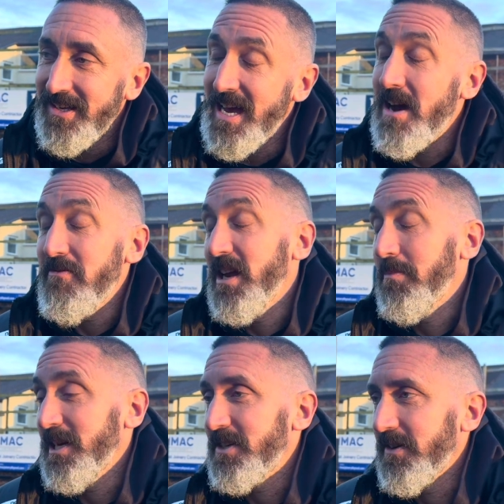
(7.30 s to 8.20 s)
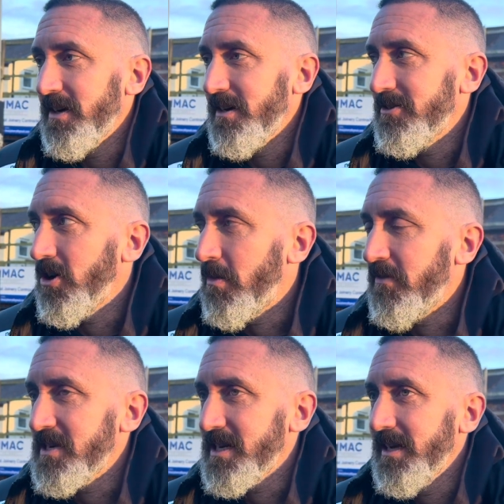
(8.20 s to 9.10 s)
Yeah, really pleased for Dom.
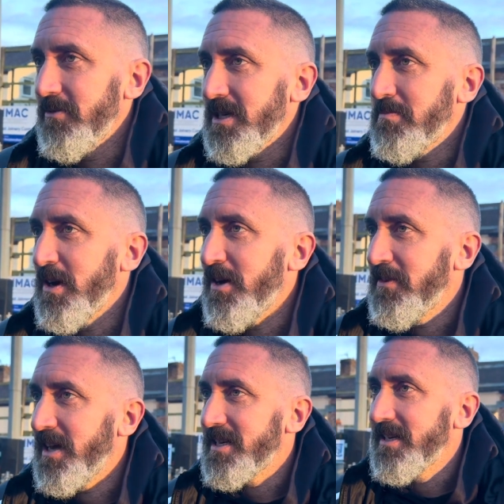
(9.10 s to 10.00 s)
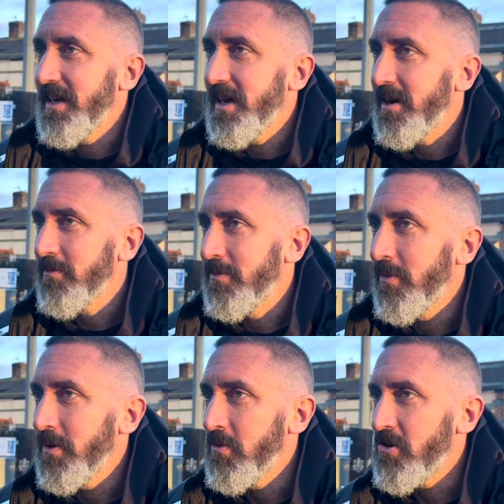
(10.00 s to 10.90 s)
Obviously, it was his birthday yesterday.
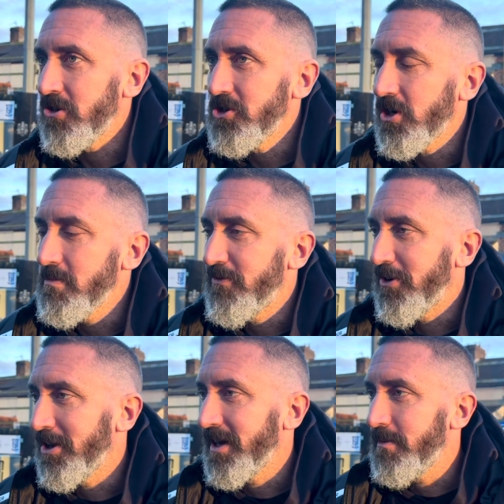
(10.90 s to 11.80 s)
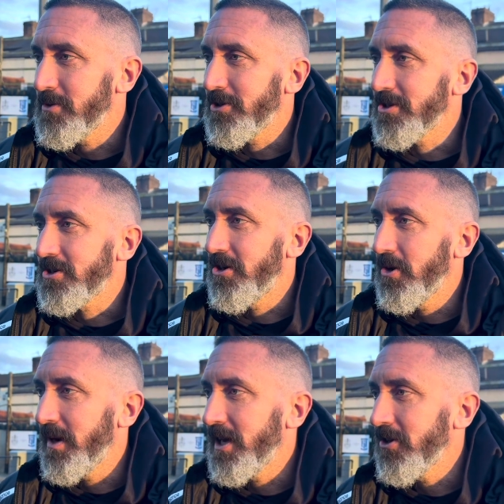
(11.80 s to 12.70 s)
We were all joking before the game he was going to score the
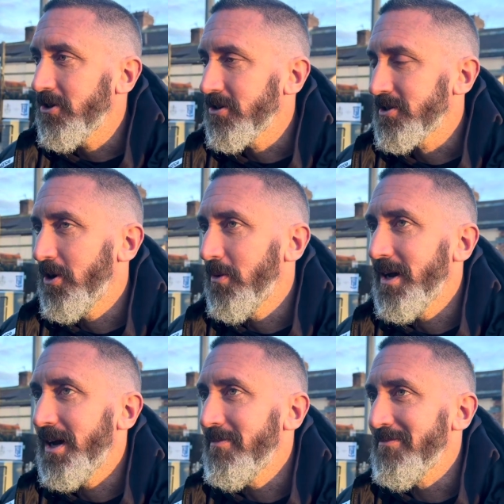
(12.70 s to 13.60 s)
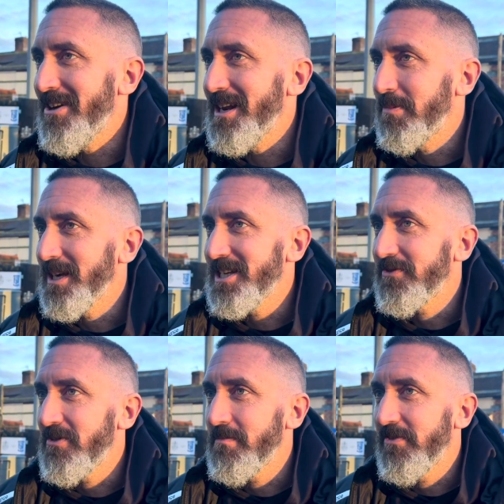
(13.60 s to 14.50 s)
winning goal. So really pleased
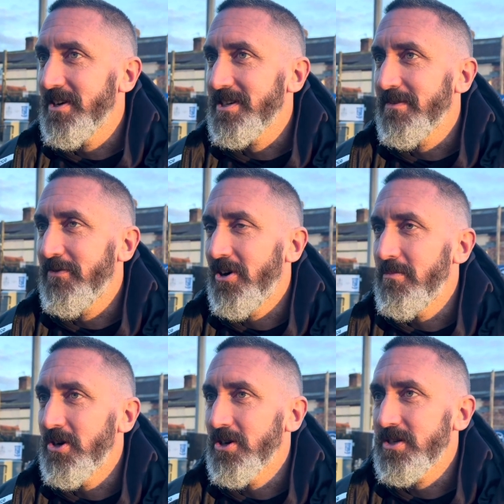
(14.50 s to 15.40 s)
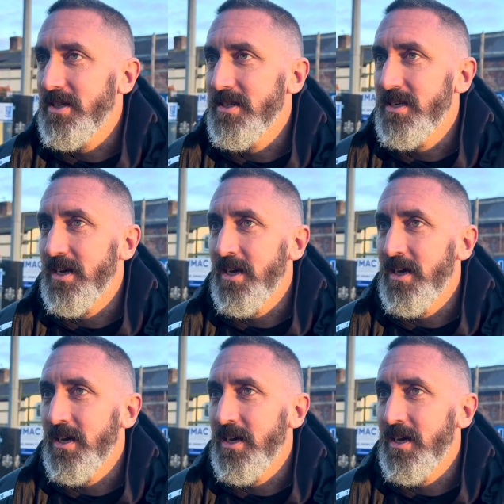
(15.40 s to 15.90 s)
for him first and foremost, and